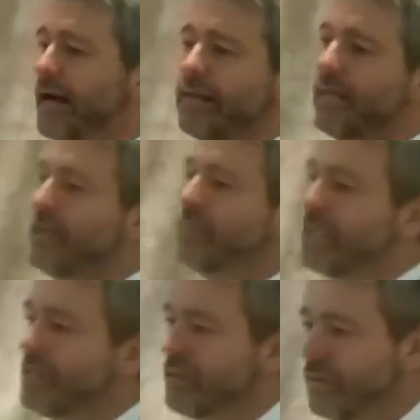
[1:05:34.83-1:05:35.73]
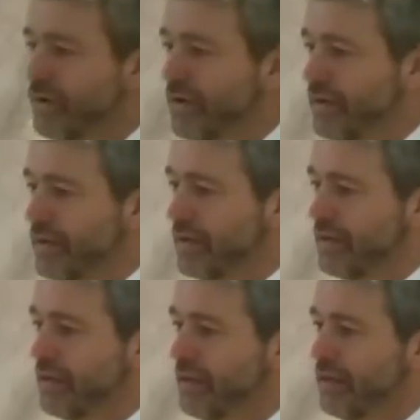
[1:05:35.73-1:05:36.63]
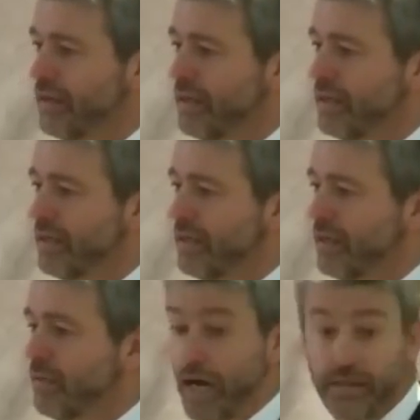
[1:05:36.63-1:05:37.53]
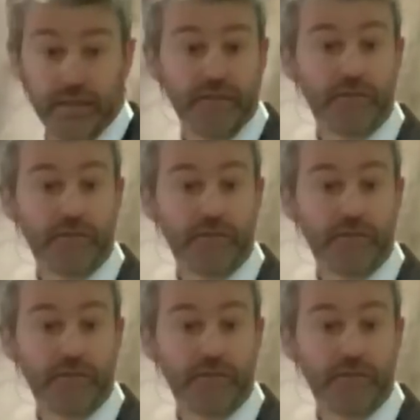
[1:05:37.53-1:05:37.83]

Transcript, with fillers: How did they imitate the Lord? Well, how did